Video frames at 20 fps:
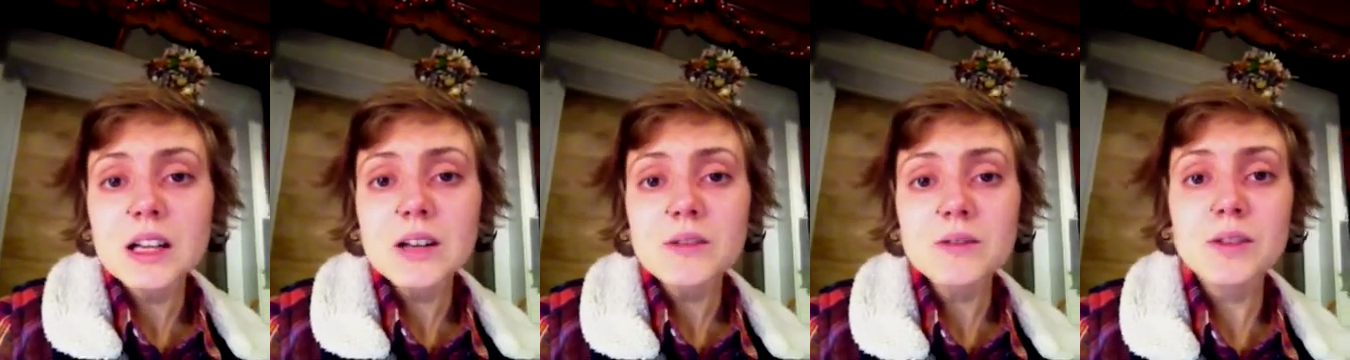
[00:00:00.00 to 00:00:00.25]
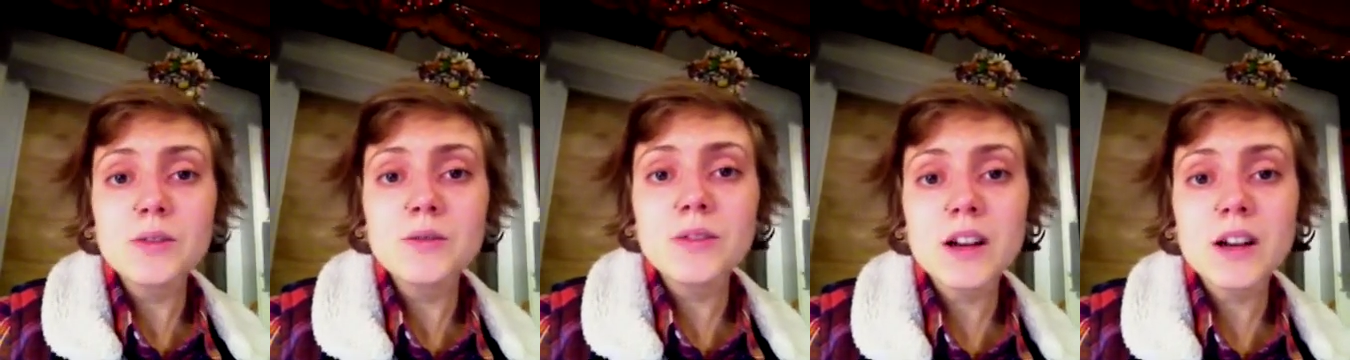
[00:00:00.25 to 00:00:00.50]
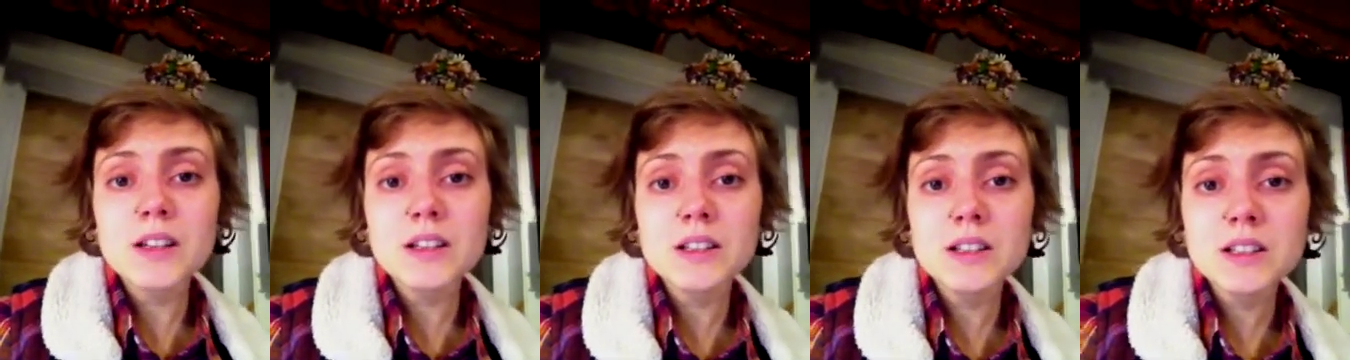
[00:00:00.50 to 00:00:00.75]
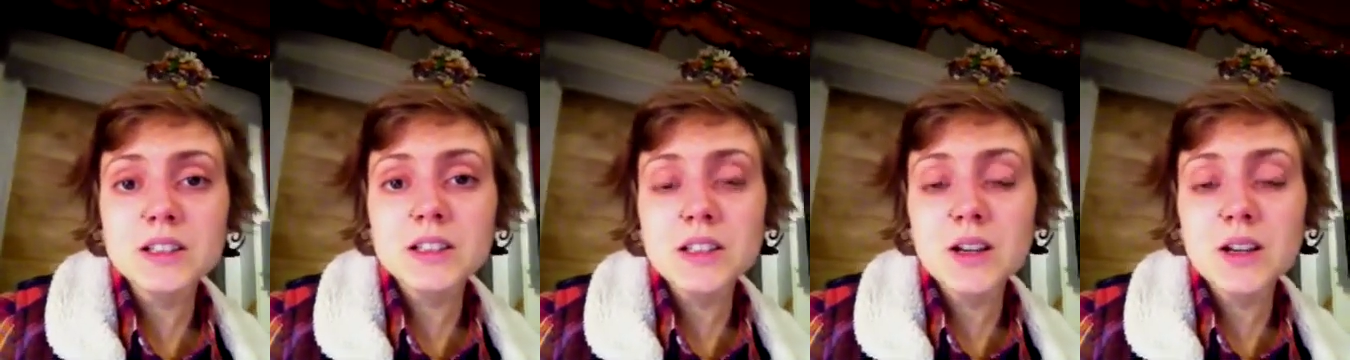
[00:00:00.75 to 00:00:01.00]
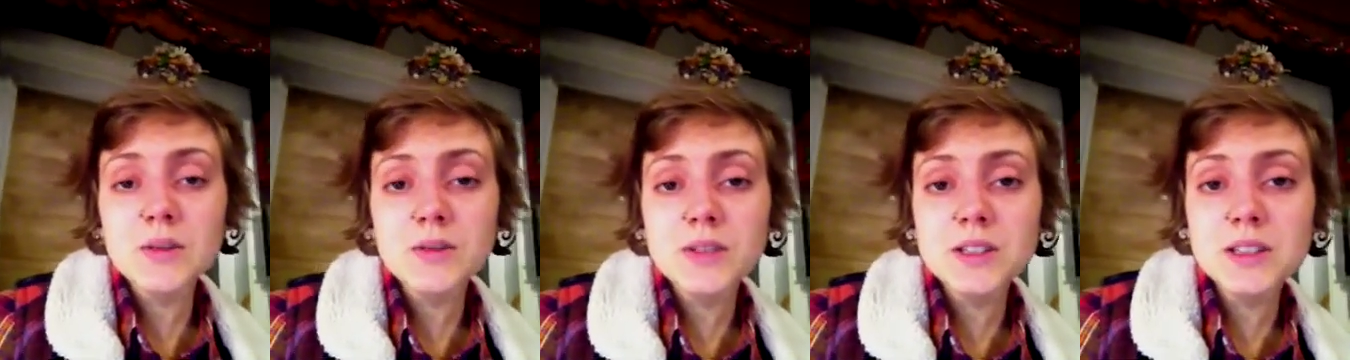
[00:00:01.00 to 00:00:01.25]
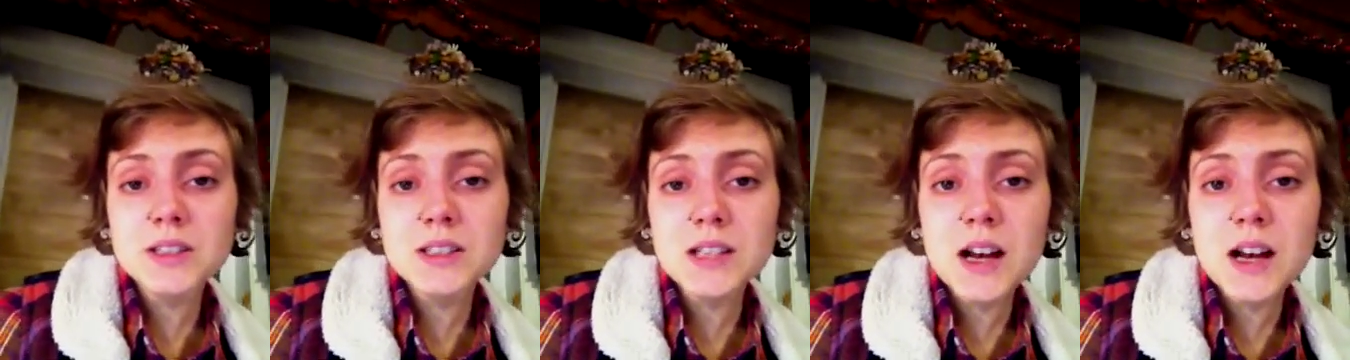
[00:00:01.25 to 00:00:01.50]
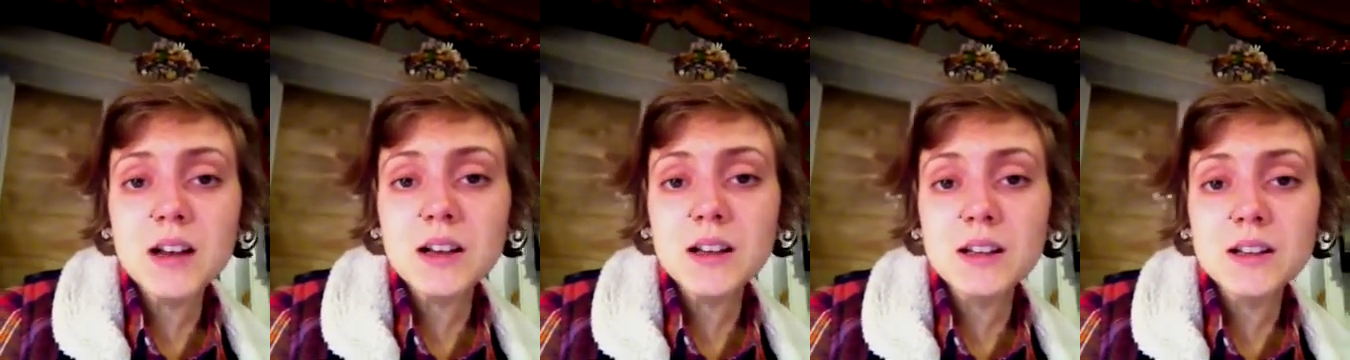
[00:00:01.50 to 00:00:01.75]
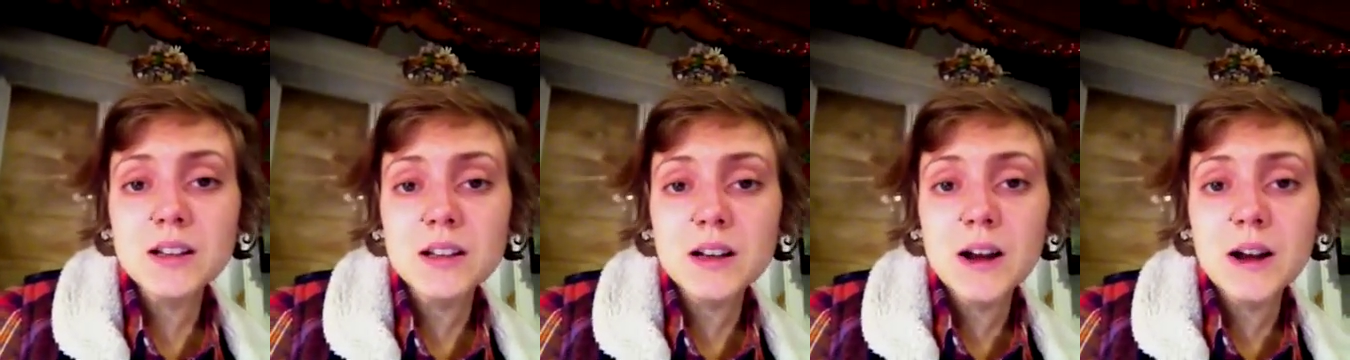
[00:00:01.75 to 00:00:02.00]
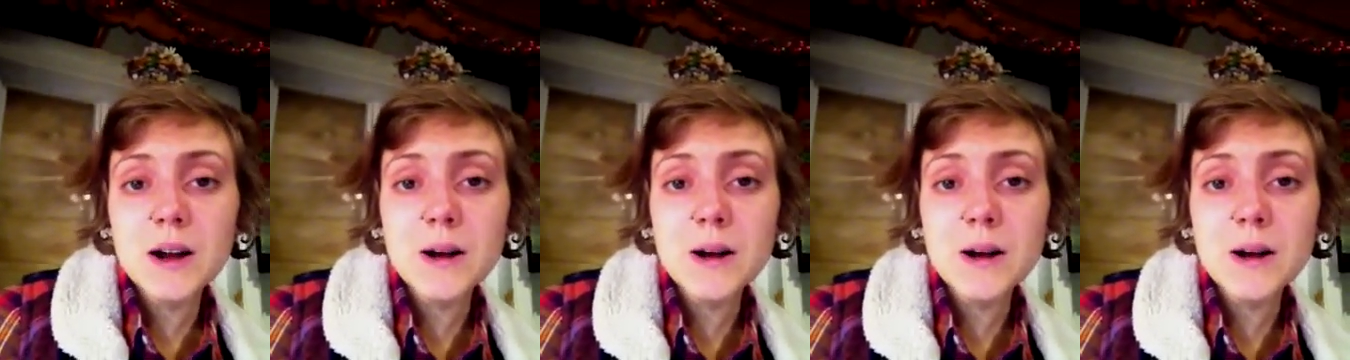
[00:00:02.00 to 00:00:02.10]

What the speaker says: If you find yourself stuck,